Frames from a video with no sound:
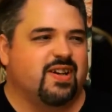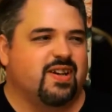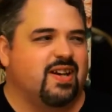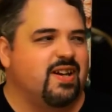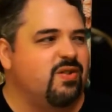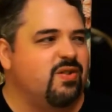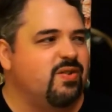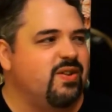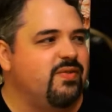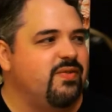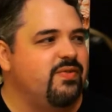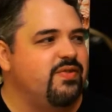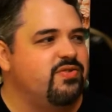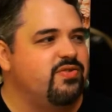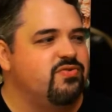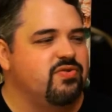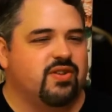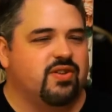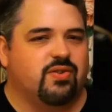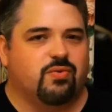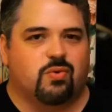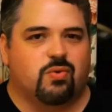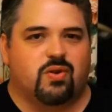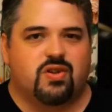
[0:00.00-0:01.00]
I don't even
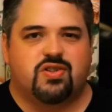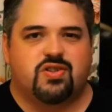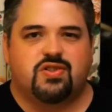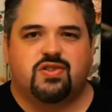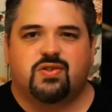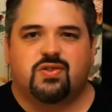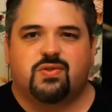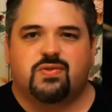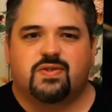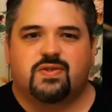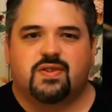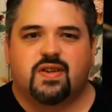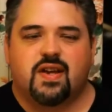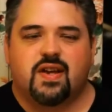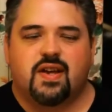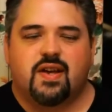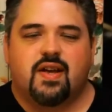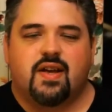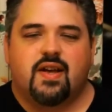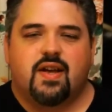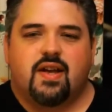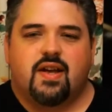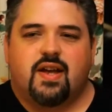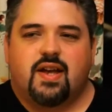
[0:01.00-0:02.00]
drink orange juice,
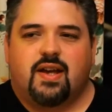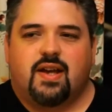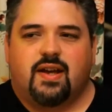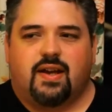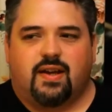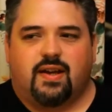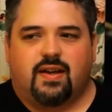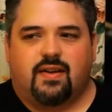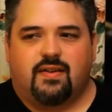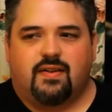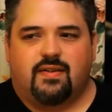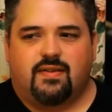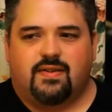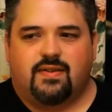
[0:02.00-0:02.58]
and